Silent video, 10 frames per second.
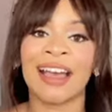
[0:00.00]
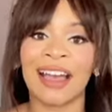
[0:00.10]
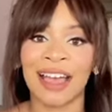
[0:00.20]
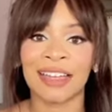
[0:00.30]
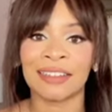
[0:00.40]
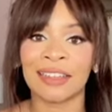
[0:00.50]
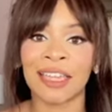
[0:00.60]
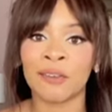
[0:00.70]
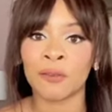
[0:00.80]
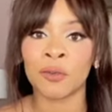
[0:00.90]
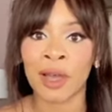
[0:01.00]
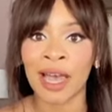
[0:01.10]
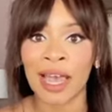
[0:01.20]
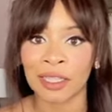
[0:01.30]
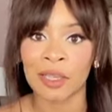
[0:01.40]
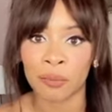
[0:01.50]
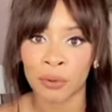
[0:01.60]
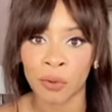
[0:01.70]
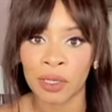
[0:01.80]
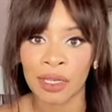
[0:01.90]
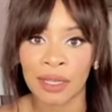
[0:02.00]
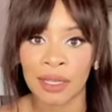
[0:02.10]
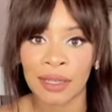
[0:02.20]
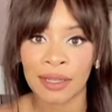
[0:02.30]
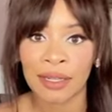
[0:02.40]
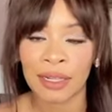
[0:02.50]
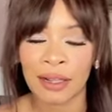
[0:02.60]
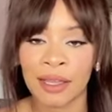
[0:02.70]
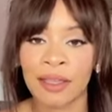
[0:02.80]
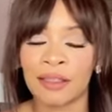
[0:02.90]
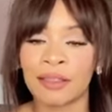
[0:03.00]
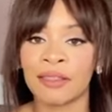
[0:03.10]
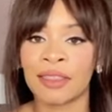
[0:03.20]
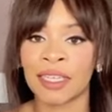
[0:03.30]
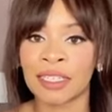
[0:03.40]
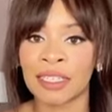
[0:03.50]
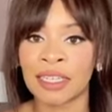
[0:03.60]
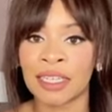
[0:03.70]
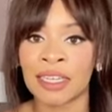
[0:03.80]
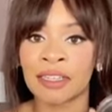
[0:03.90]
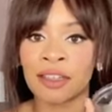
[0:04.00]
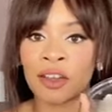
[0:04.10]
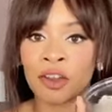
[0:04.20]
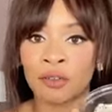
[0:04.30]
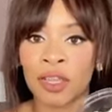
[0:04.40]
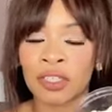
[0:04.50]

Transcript: And if you are acne prone, this is a great